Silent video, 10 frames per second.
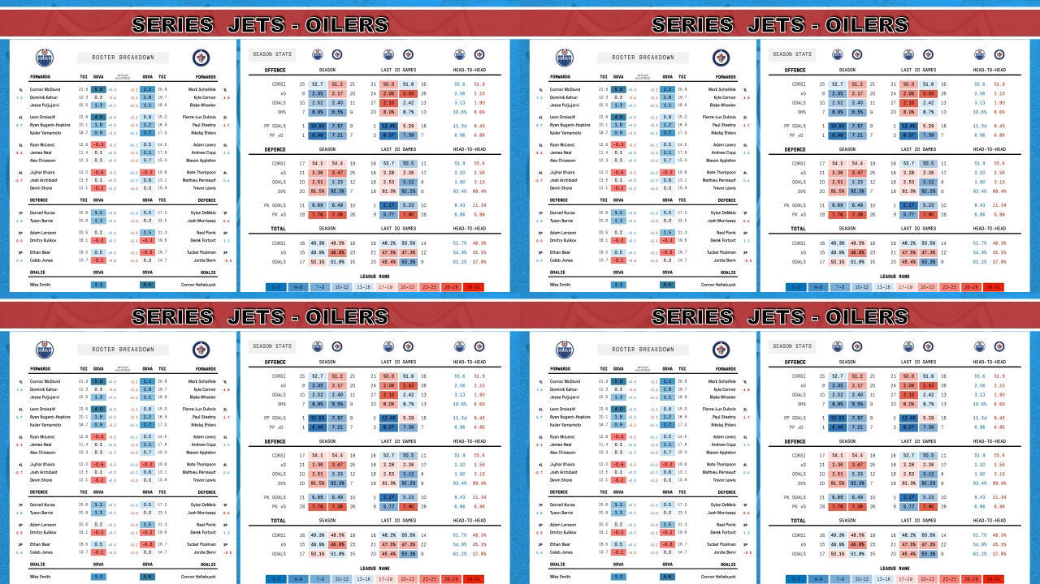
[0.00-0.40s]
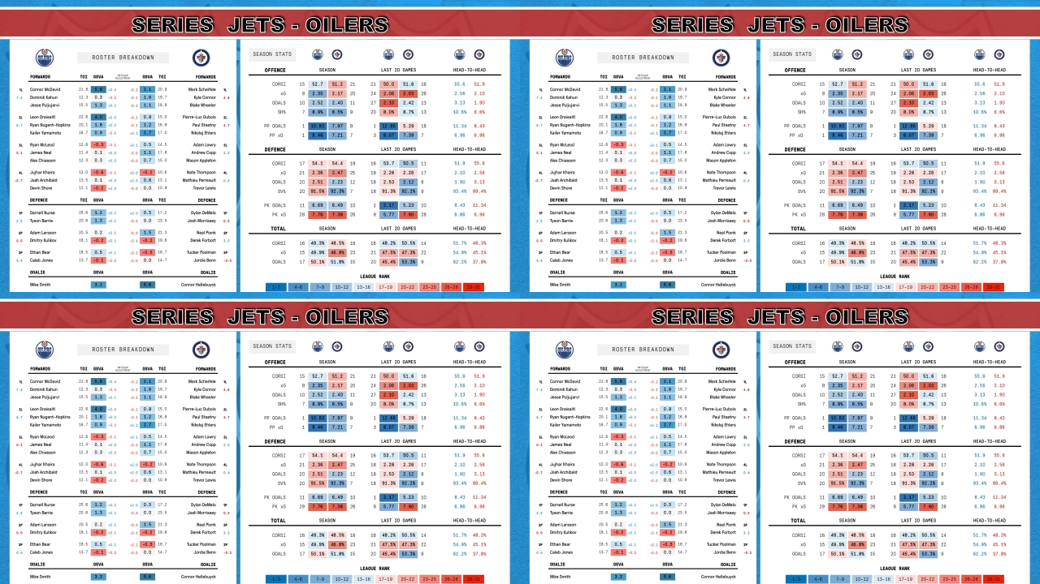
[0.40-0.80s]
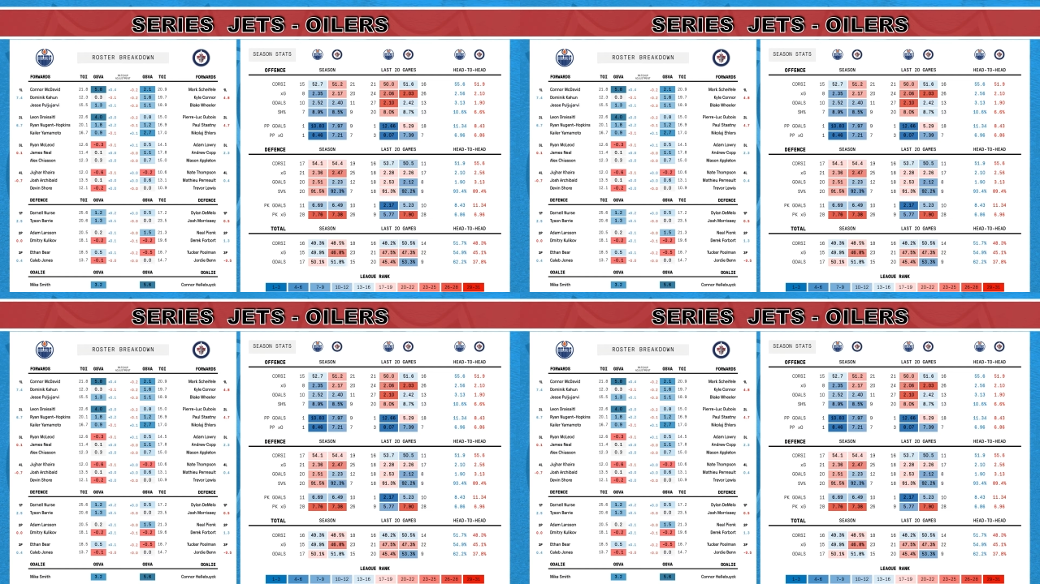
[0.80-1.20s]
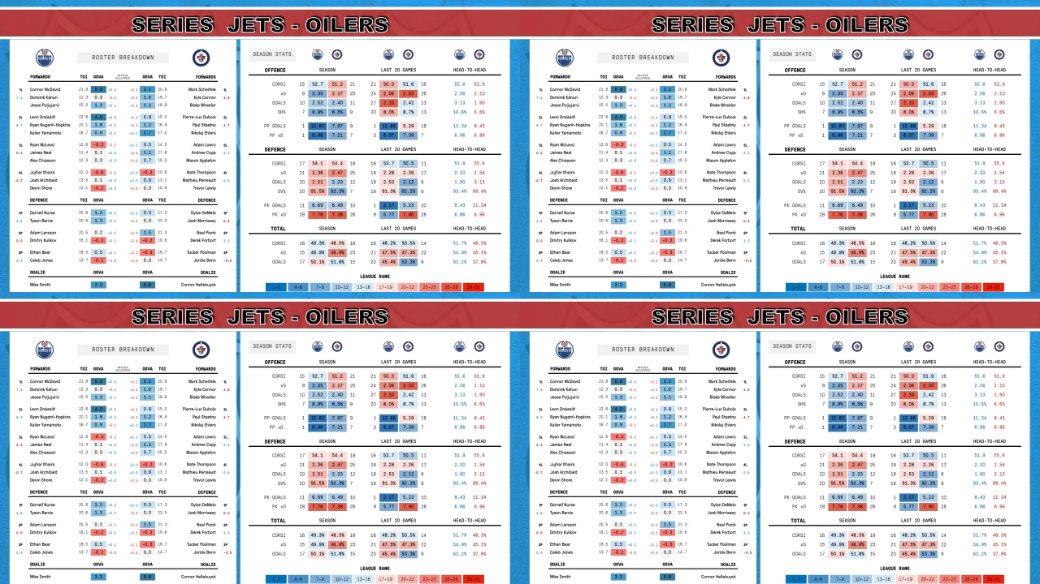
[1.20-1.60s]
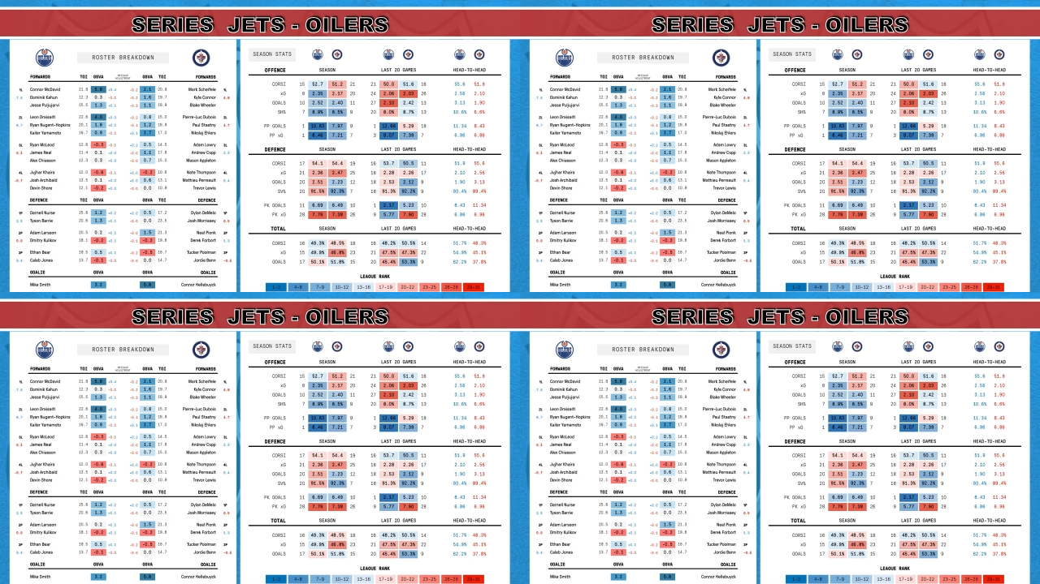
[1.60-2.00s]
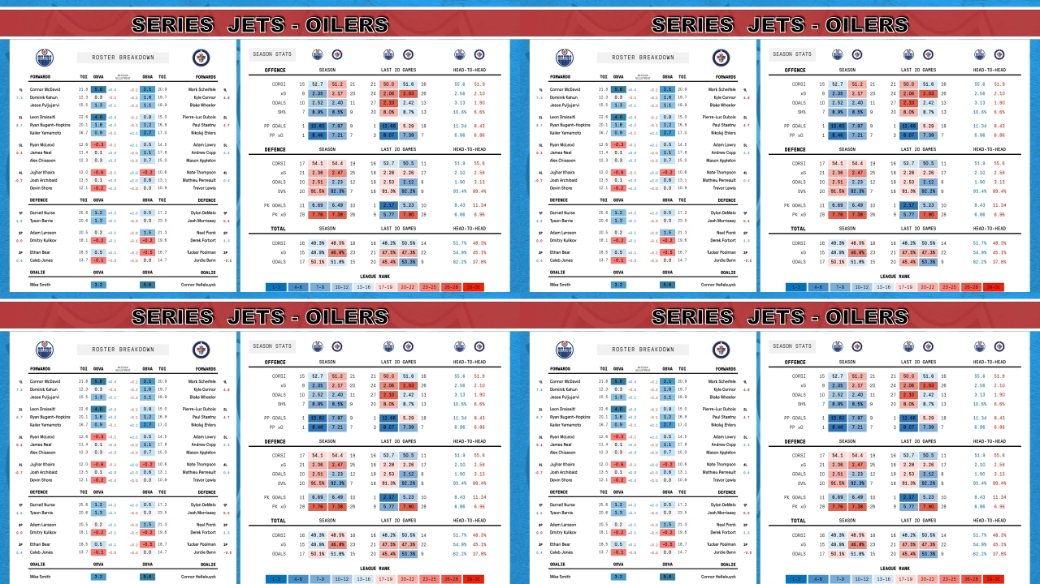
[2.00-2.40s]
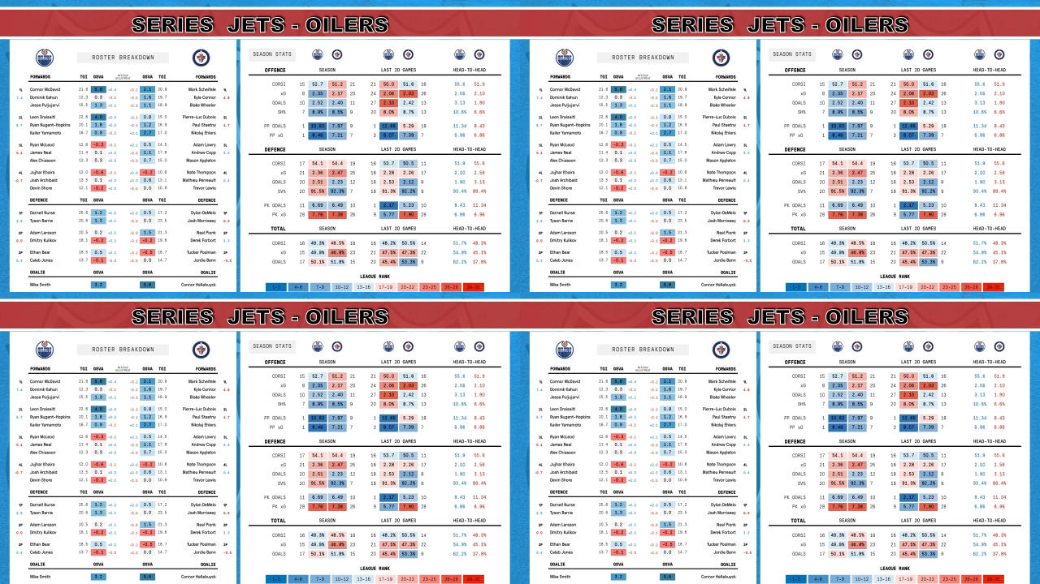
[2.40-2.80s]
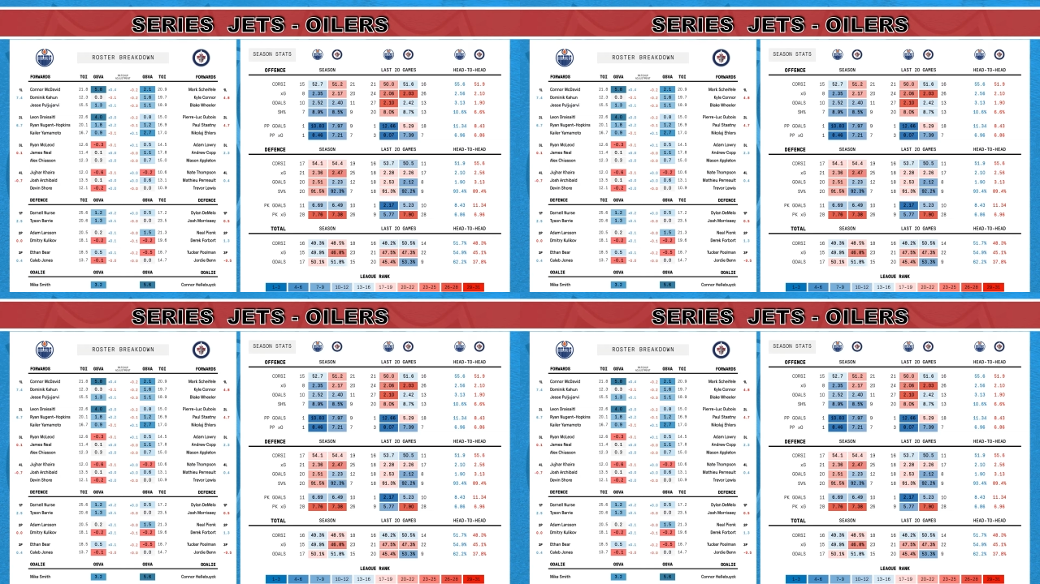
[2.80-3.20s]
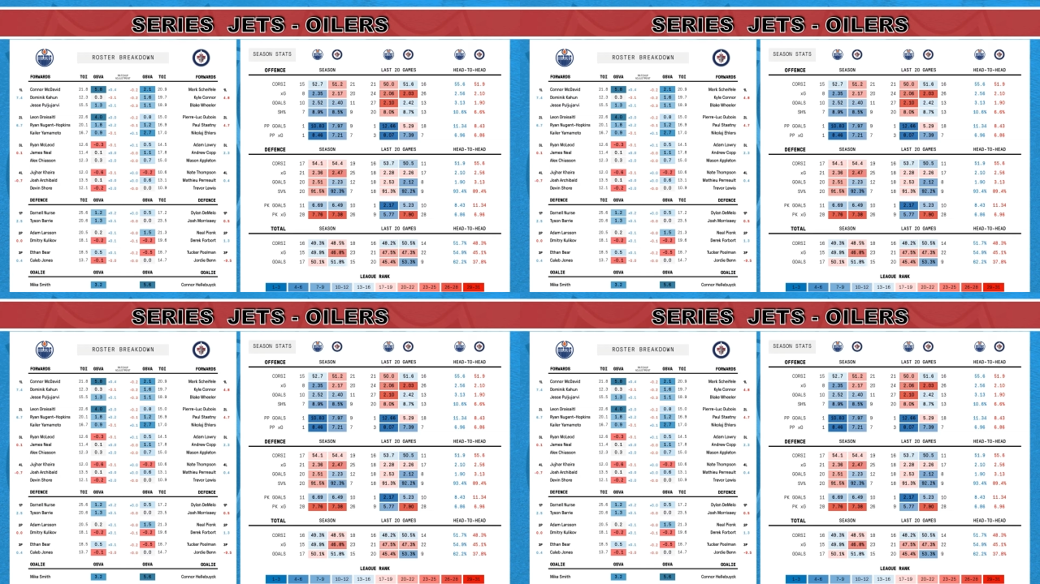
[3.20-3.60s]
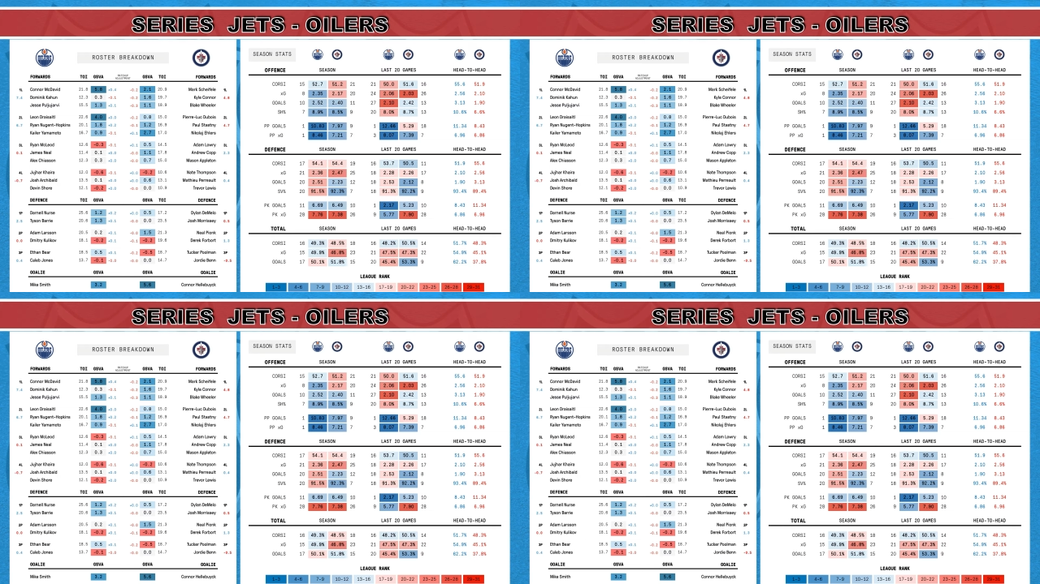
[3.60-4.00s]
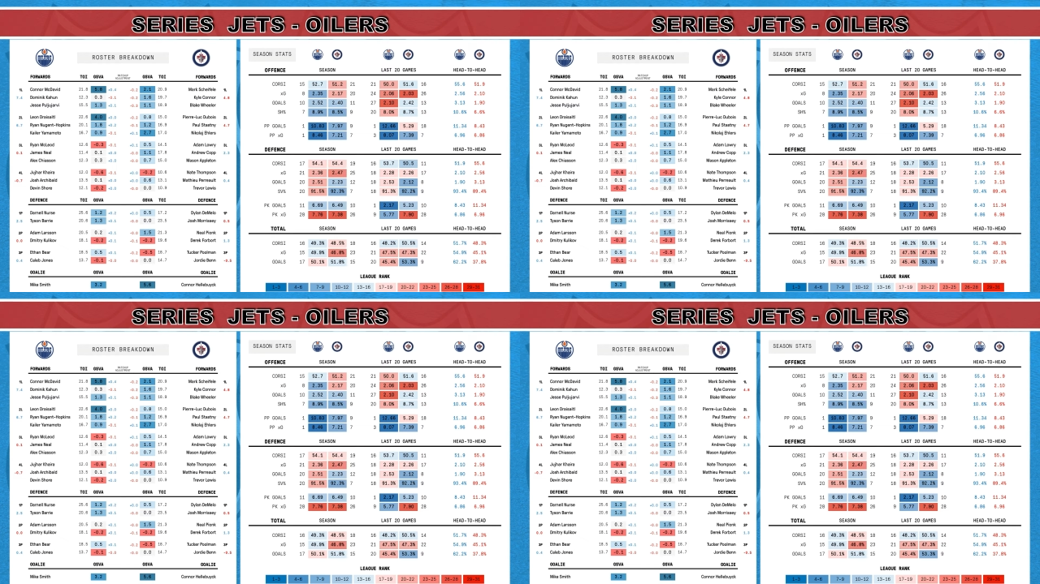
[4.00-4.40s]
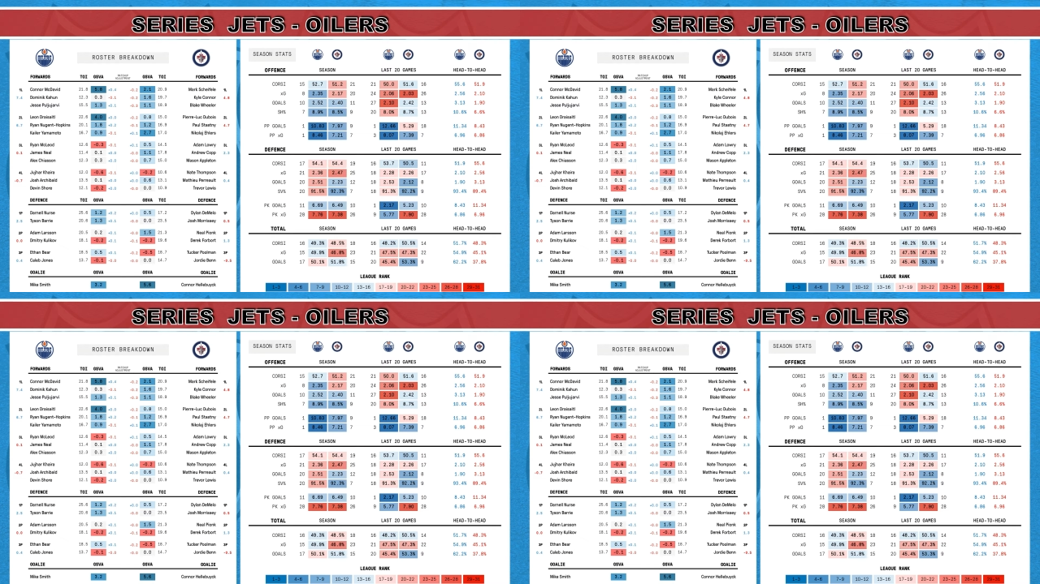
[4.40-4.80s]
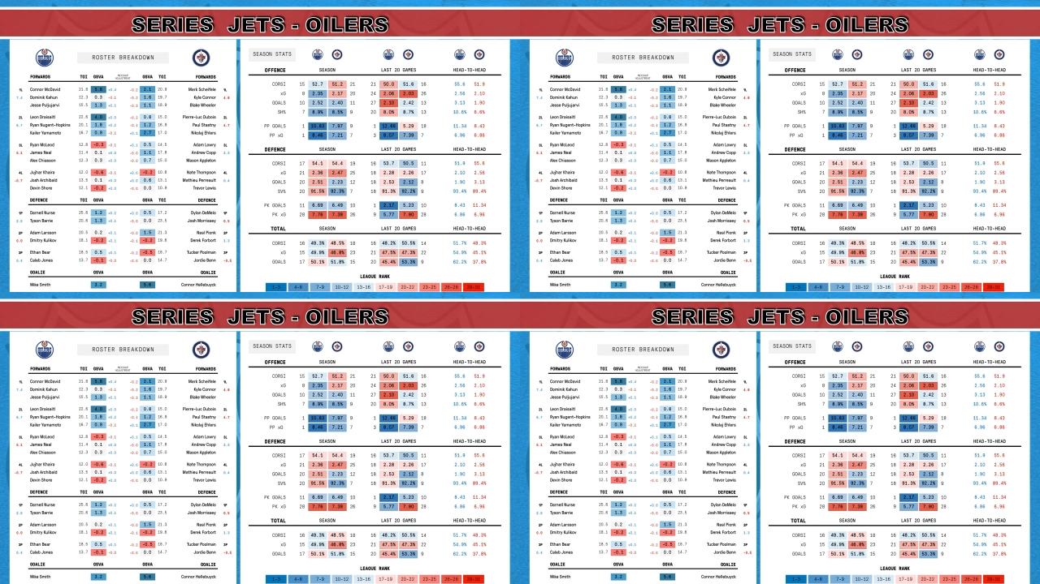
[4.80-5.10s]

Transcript: Nobody's mouth can be seen.